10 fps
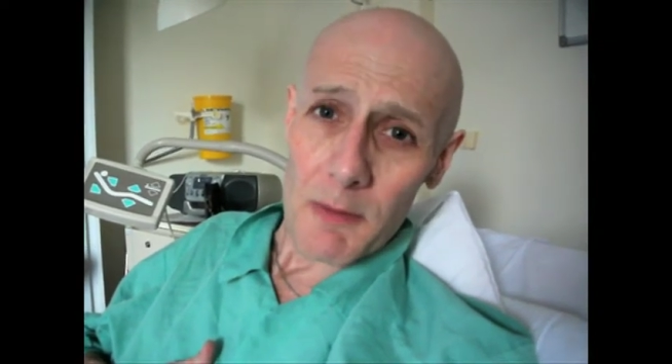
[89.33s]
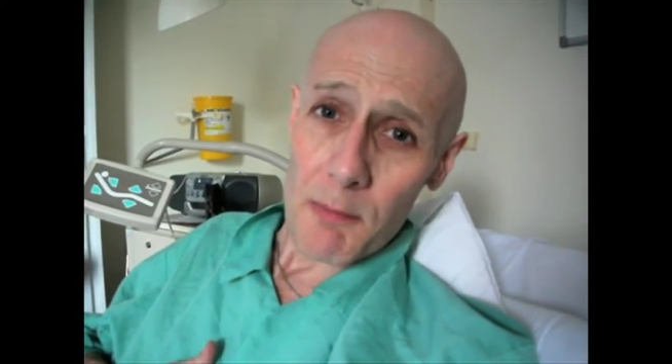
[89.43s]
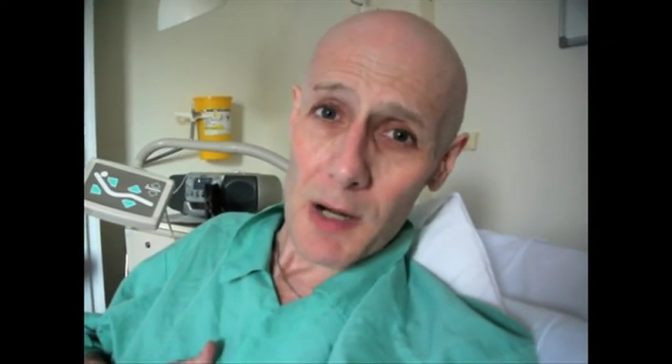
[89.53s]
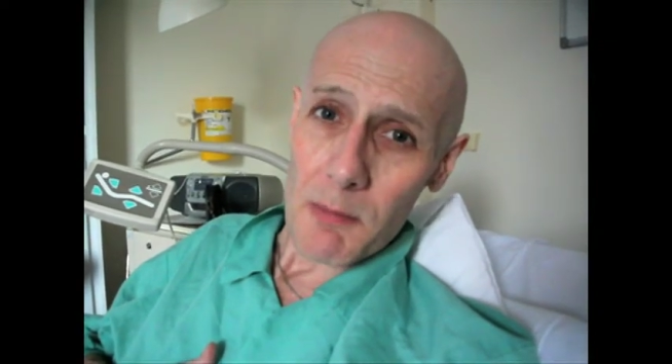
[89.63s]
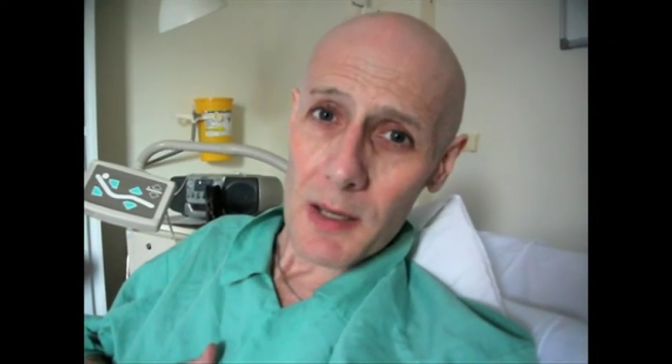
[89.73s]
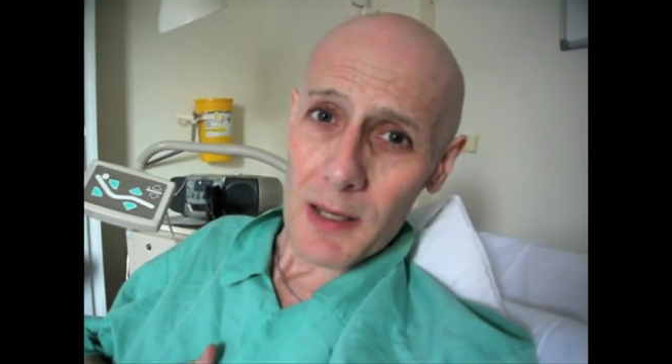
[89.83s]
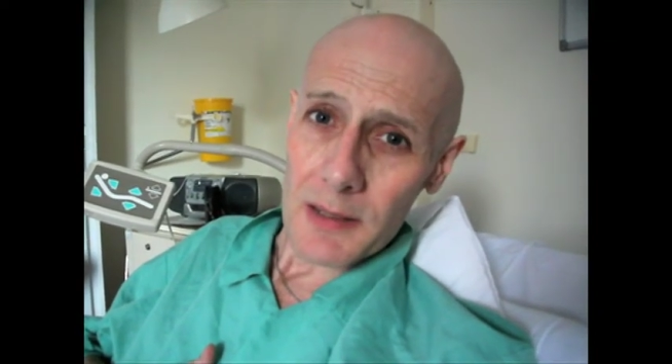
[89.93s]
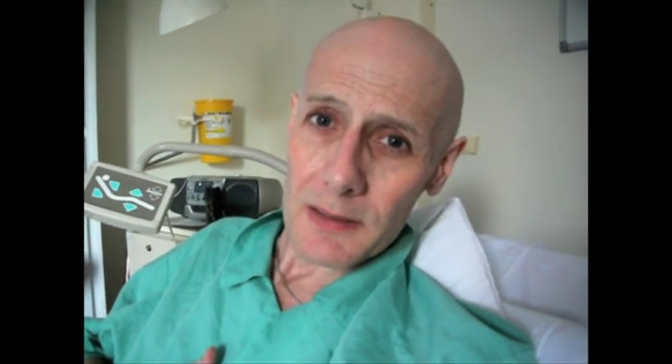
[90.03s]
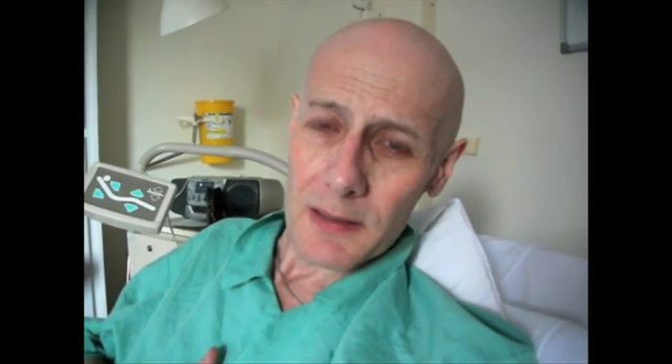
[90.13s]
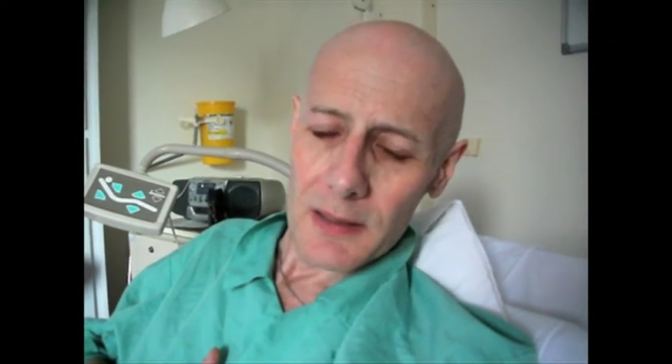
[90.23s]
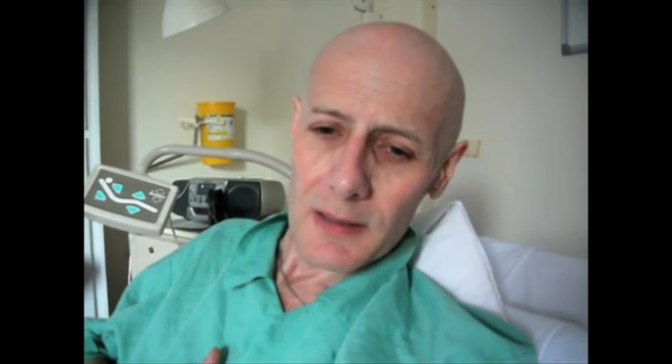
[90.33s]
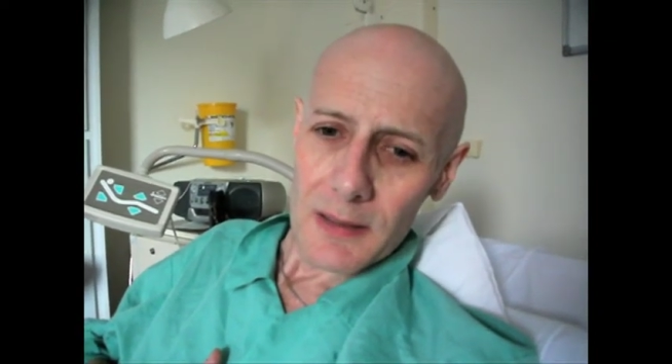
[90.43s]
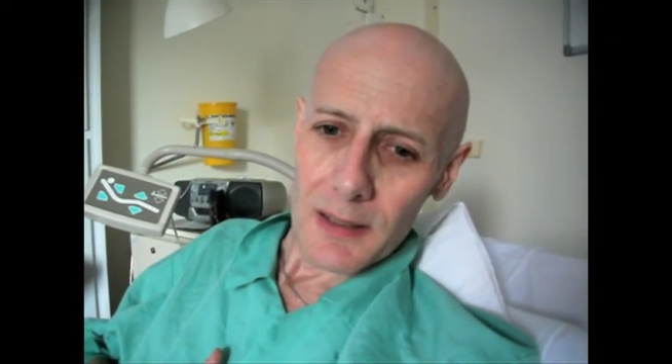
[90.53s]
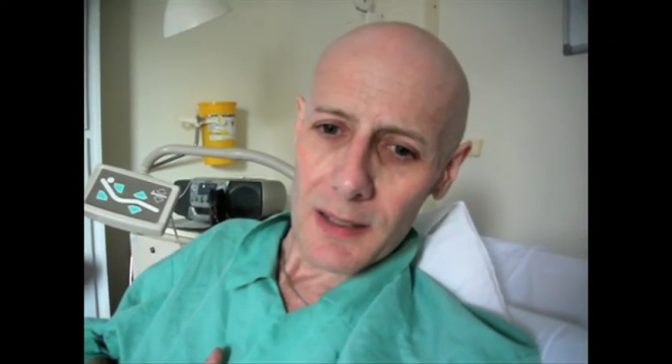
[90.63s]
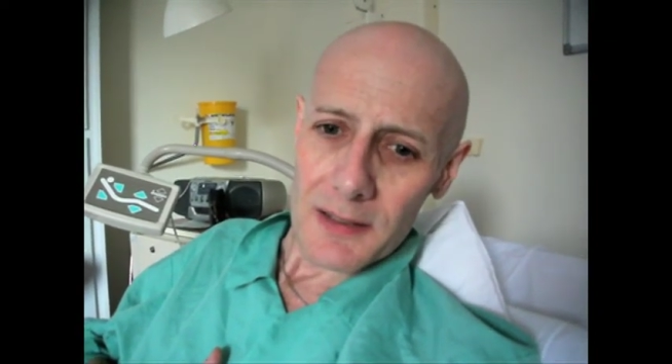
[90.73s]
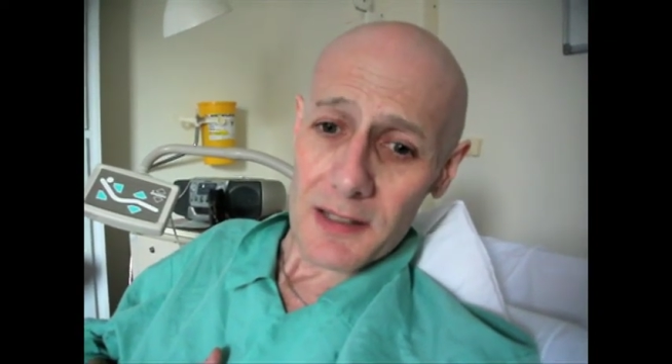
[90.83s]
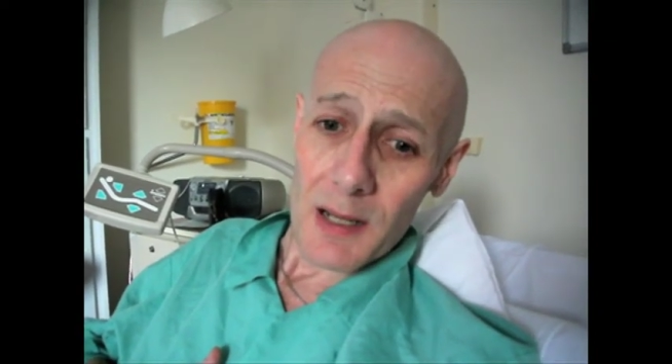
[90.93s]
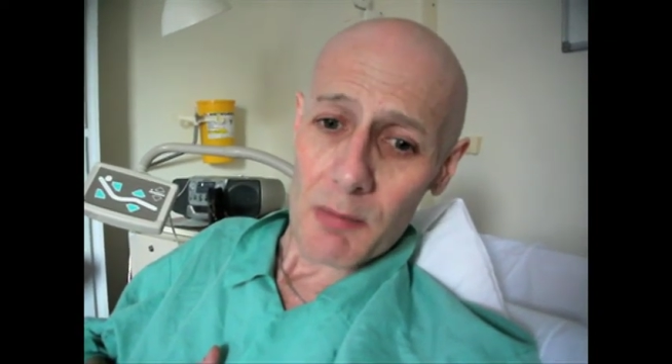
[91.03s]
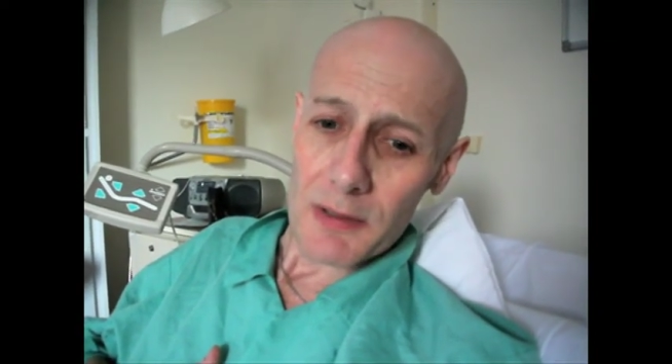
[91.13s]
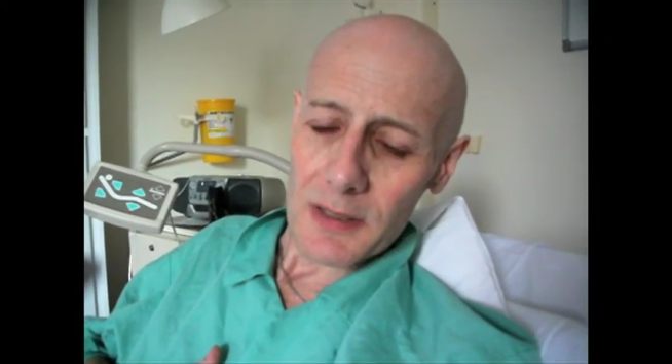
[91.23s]
premieres and
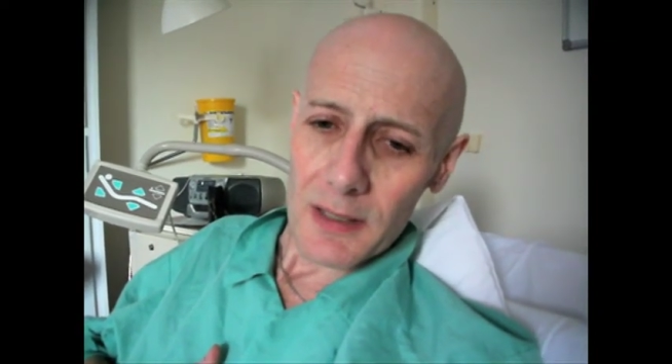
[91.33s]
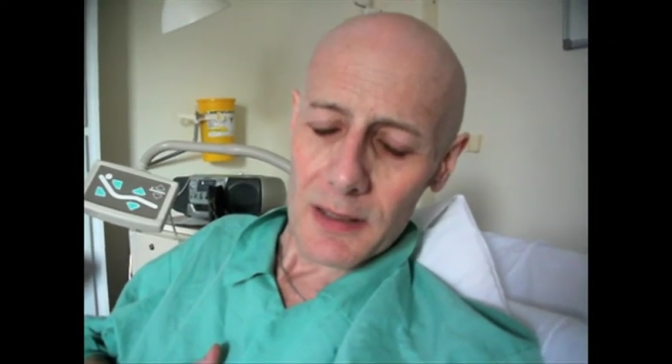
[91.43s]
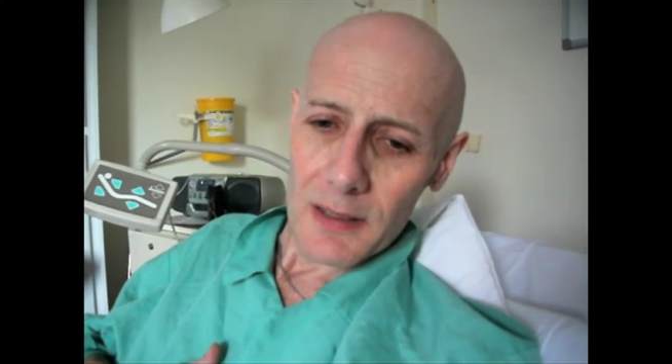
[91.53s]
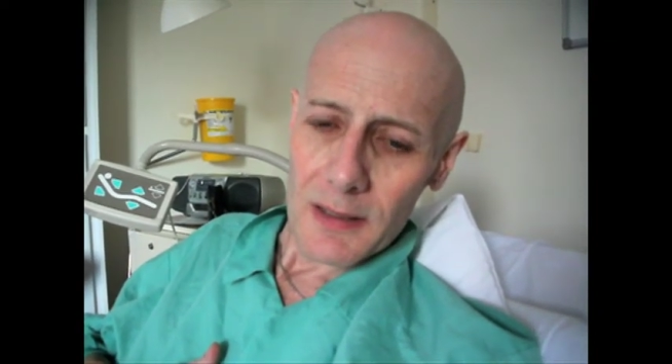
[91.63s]
celebrity.